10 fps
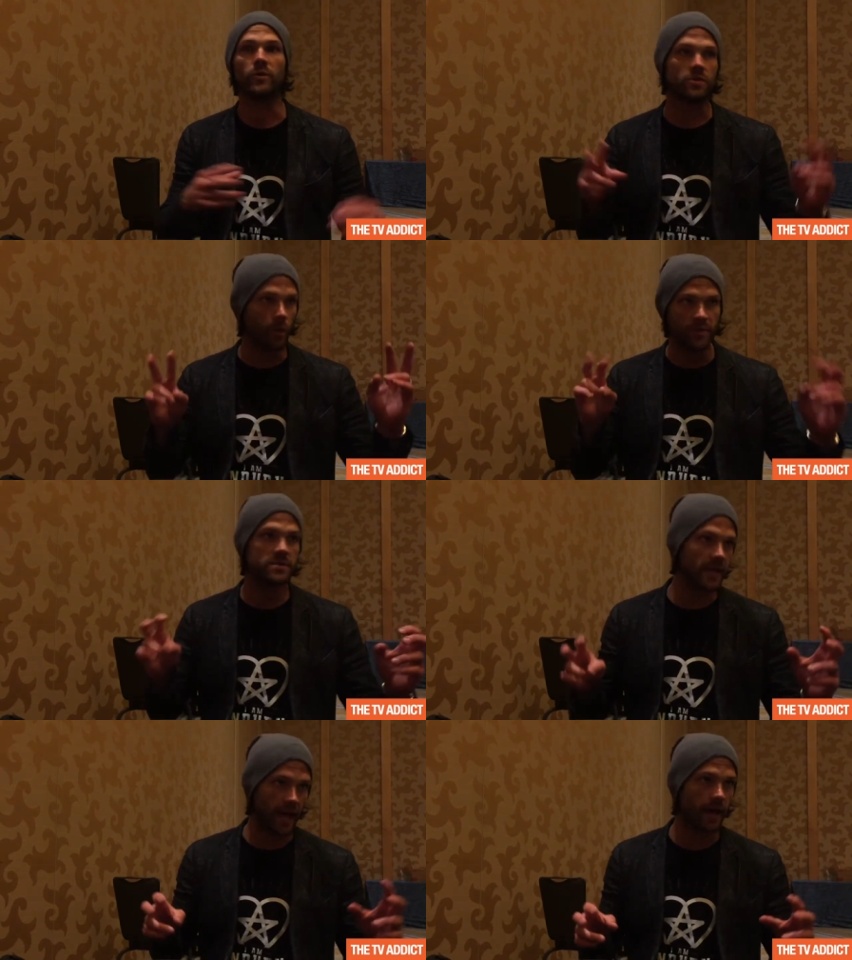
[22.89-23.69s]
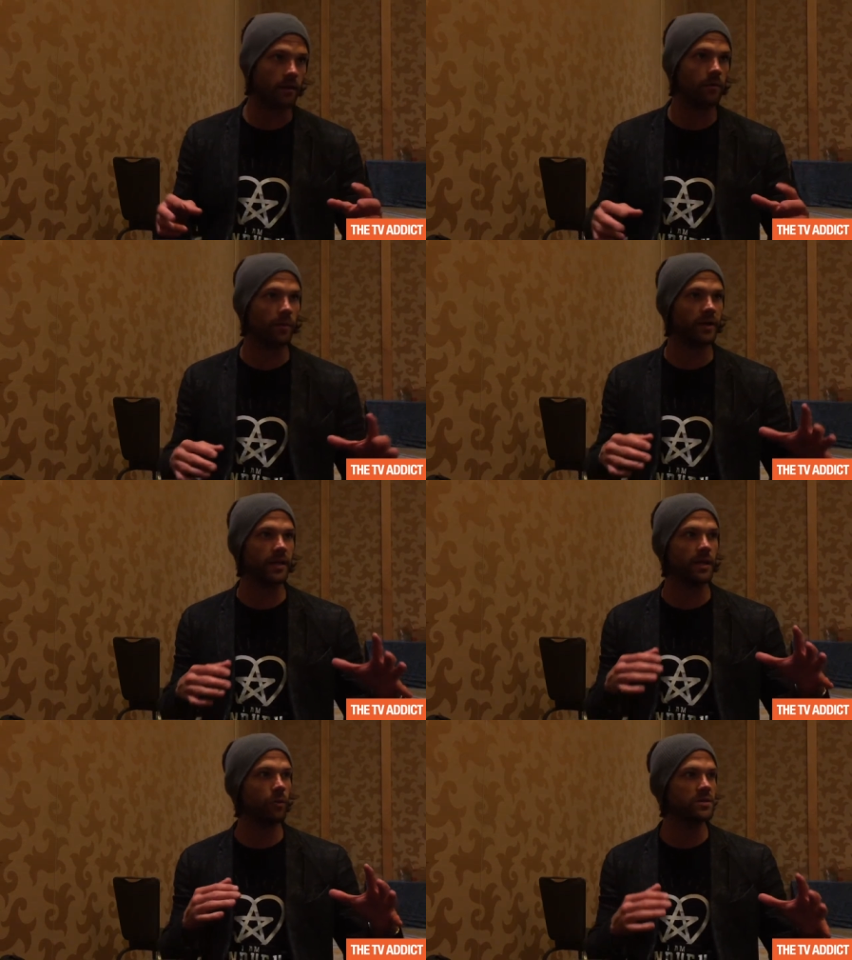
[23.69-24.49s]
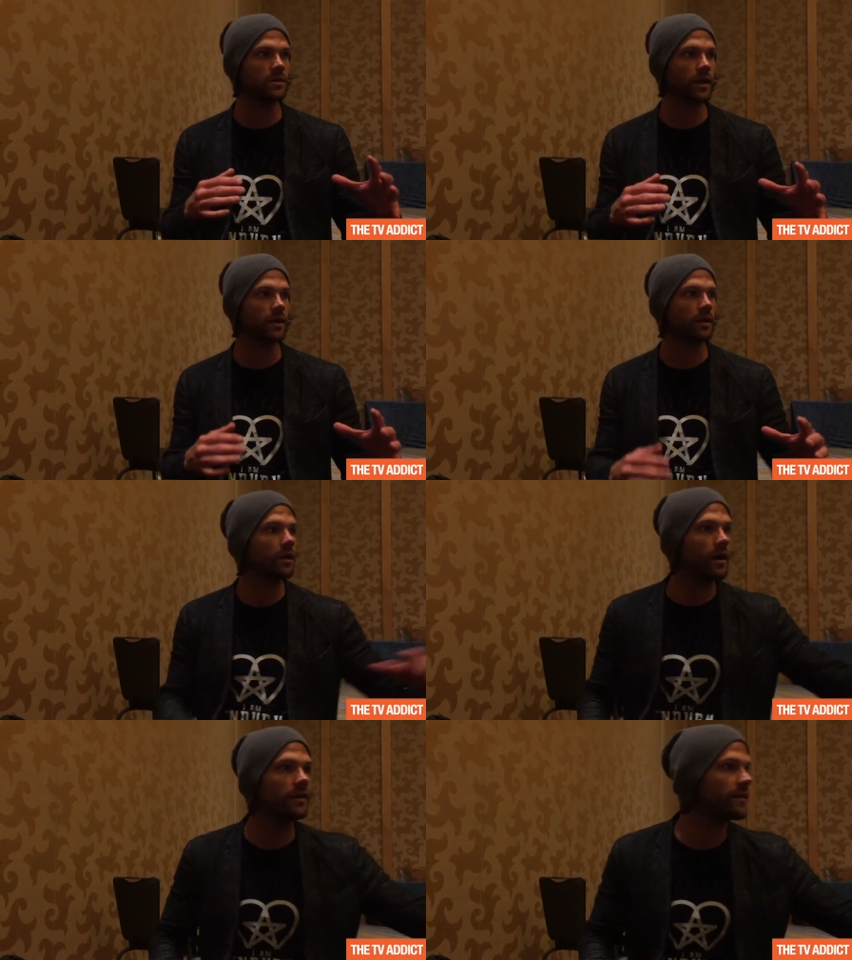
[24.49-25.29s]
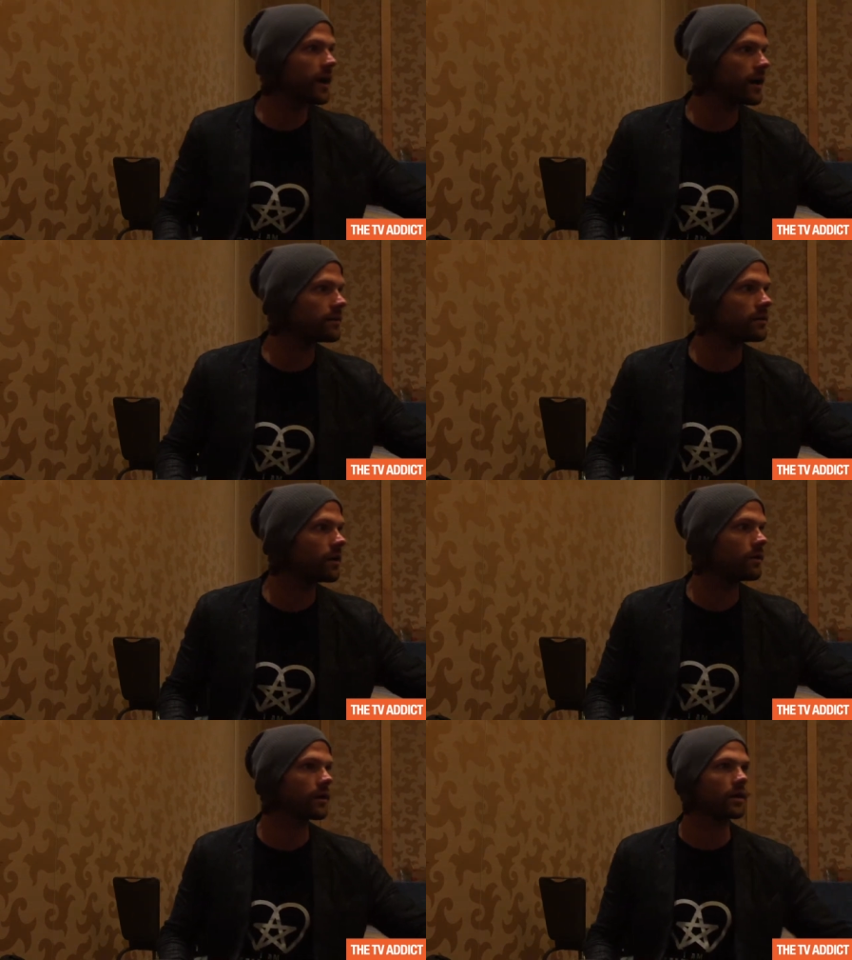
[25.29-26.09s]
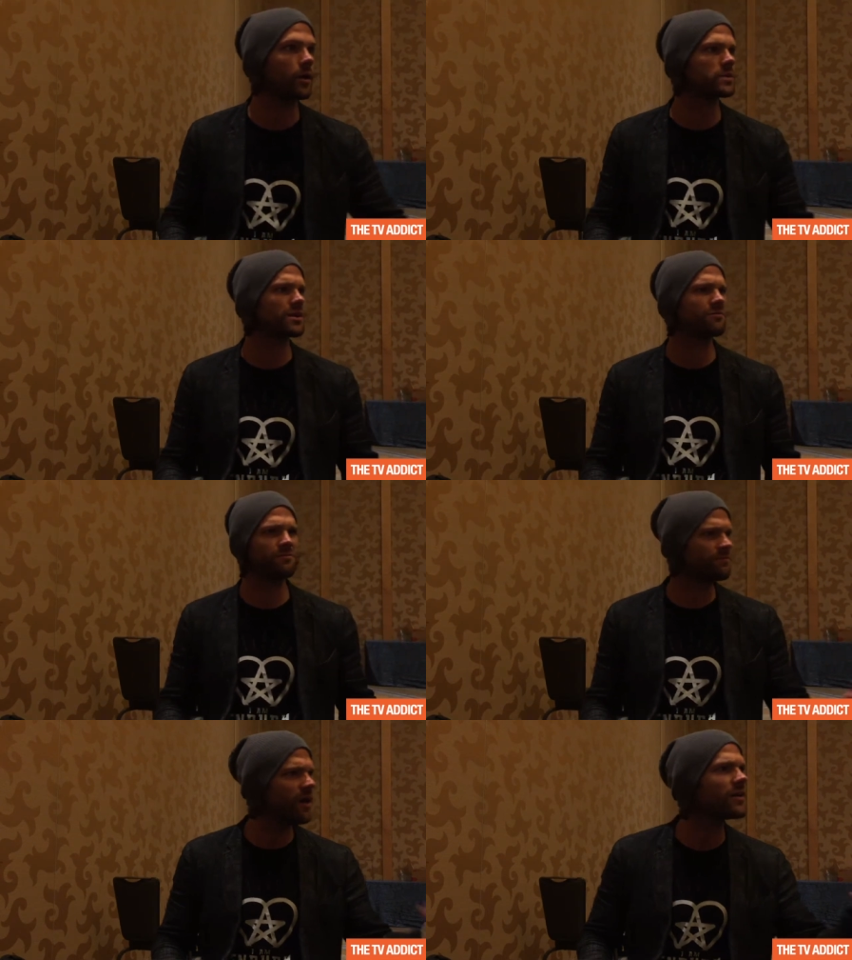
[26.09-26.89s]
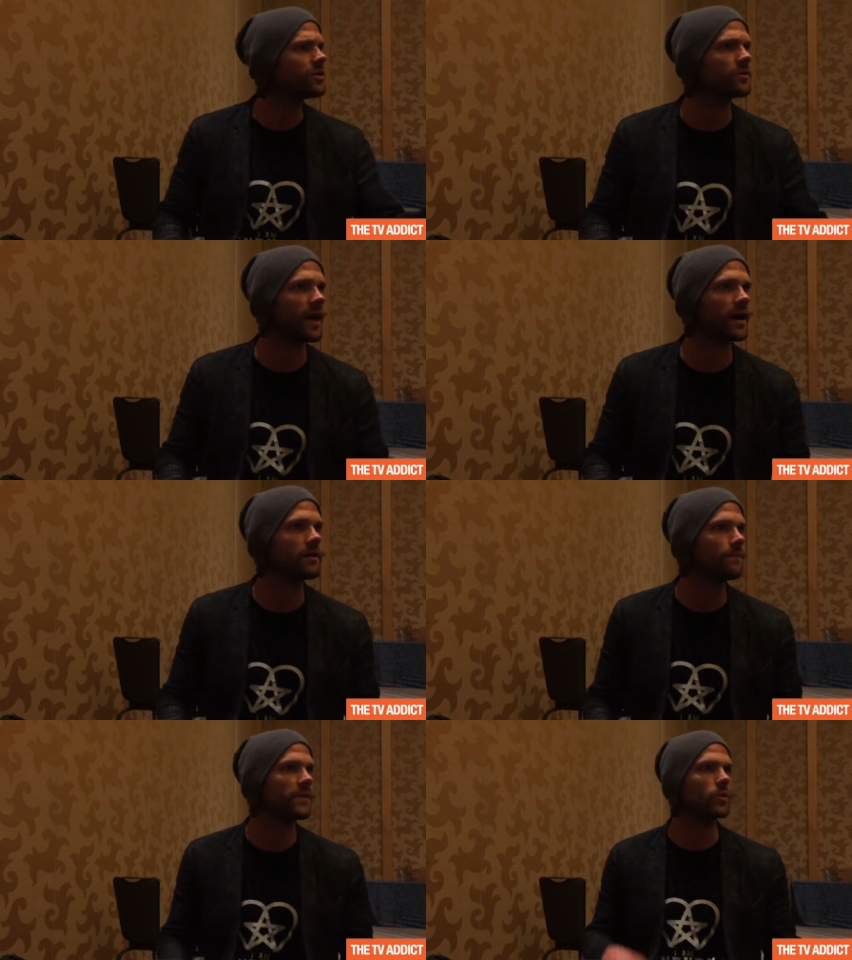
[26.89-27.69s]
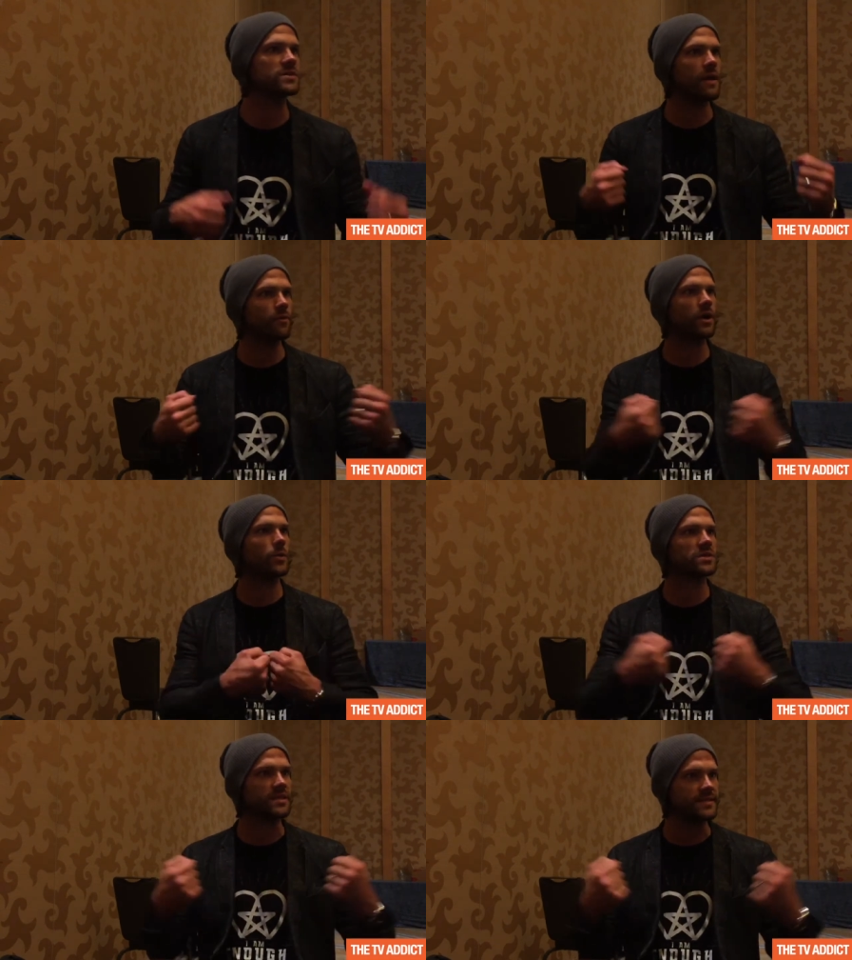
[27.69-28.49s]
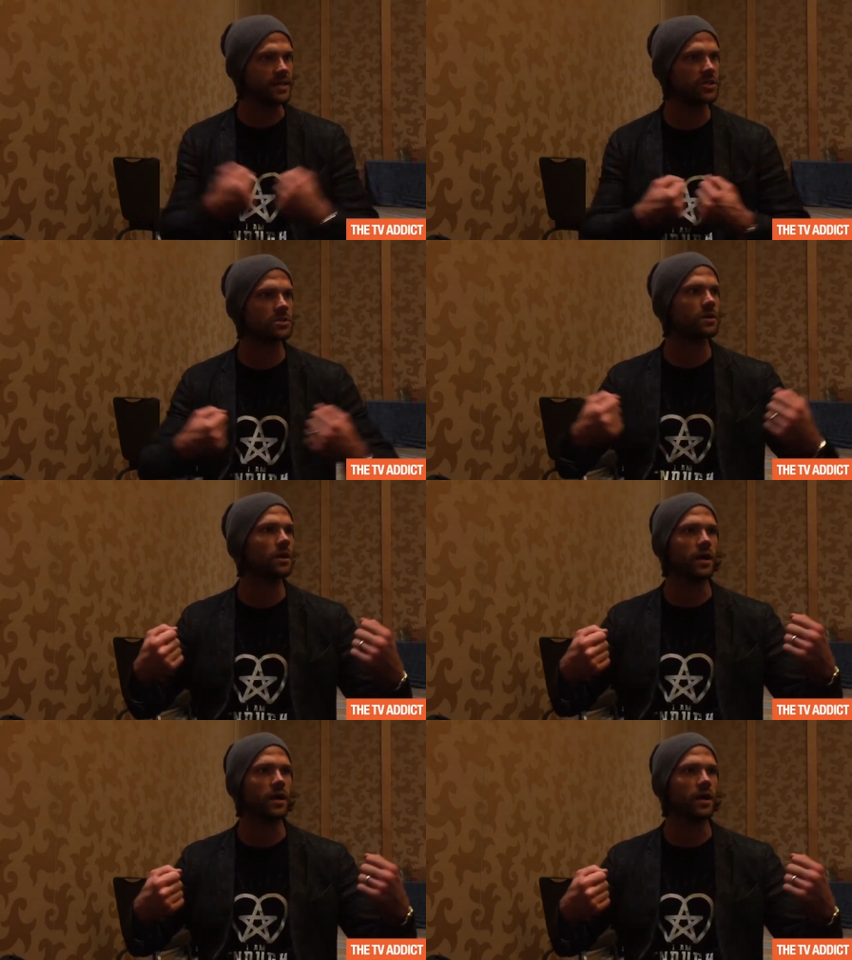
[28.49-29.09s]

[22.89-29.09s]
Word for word: We saw him with his dad, but he wasn't like hey, dad, you know, like it was like, fuck you, dad. It was never, it was contentious.